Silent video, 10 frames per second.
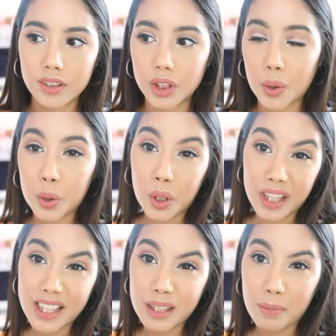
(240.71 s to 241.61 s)
so good
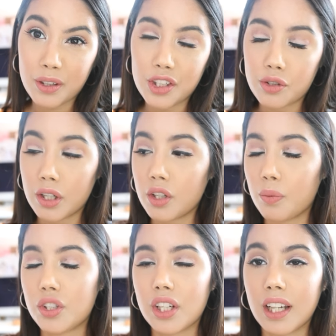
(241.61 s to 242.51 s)
things about the strainer,
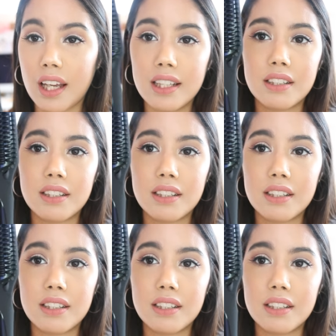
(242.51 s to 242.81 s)
which again